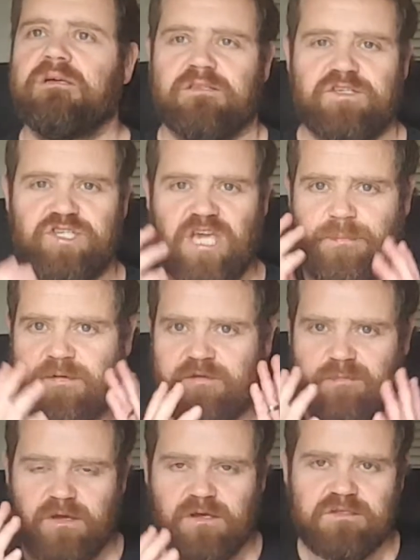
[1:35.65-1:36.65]
the shape of
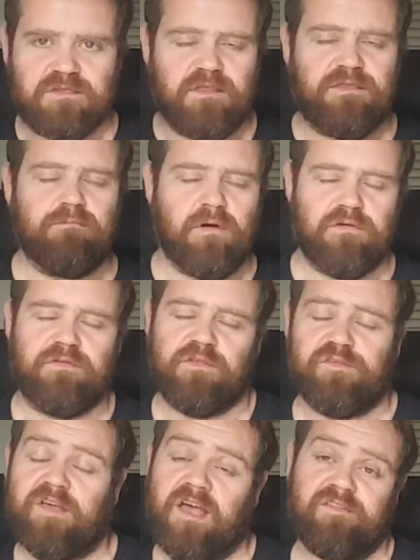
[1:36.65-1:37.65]
your mouth, the mouth and the
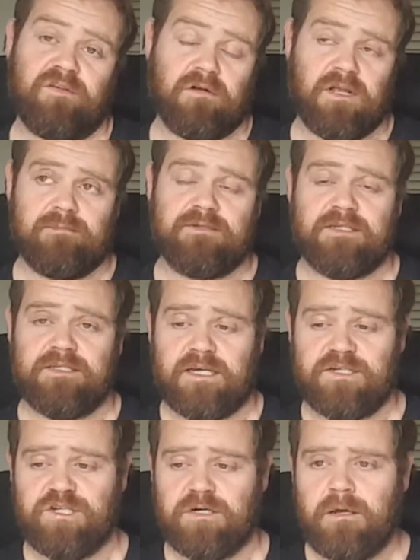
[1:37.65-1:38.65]
size of your lips,
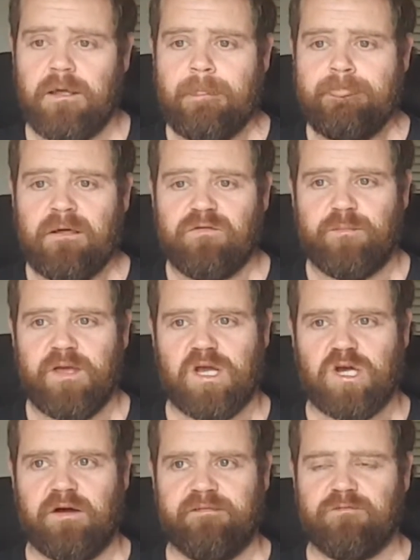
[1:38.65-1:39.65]
etc., there'll be a
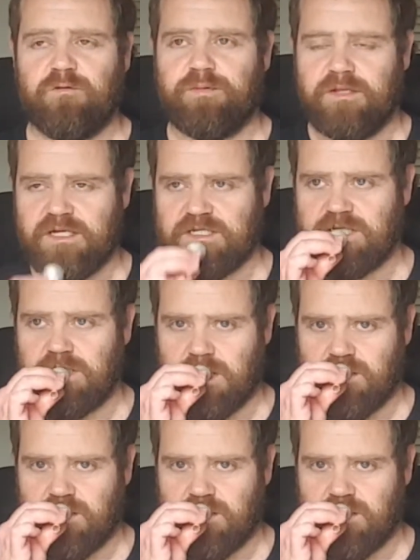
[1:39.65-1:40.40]
comfortable place there.